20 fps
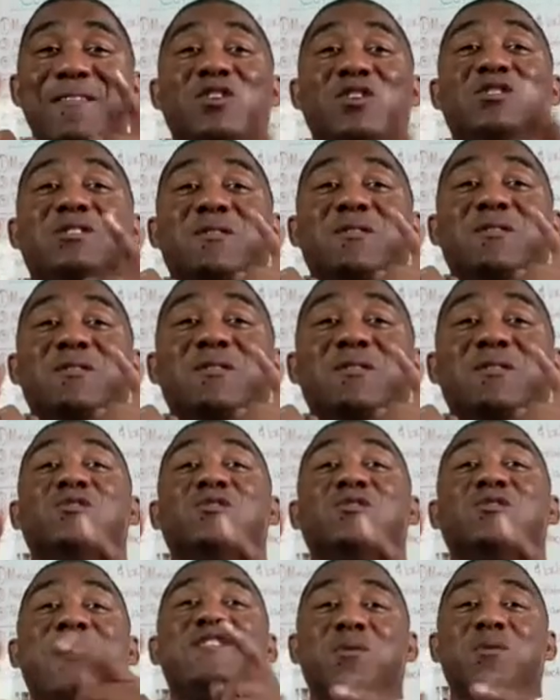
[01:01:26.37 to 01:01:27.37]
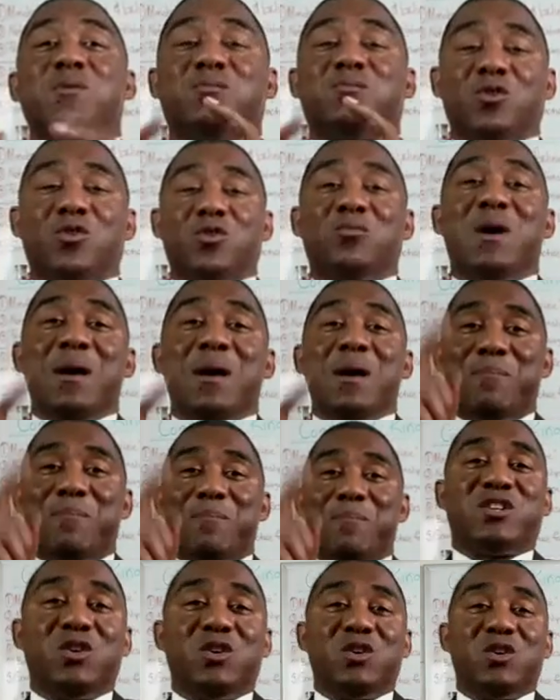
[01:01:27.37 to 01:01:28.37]
Elusive Exclusive Facebook group.
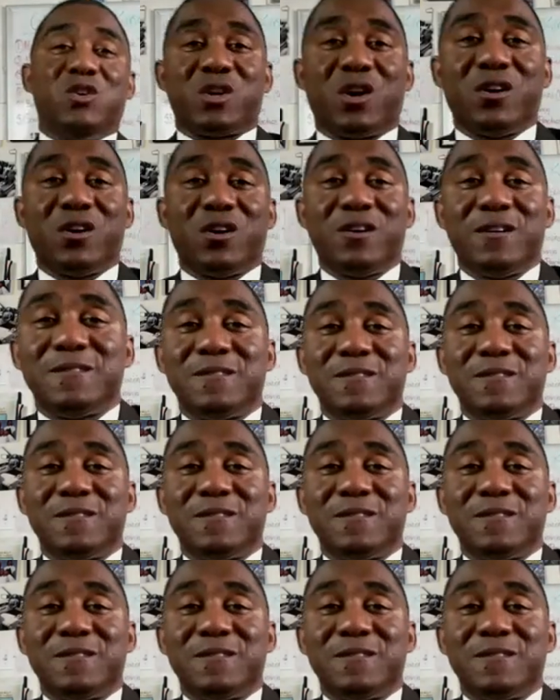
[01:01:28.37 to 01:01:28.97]
Back to you, sir.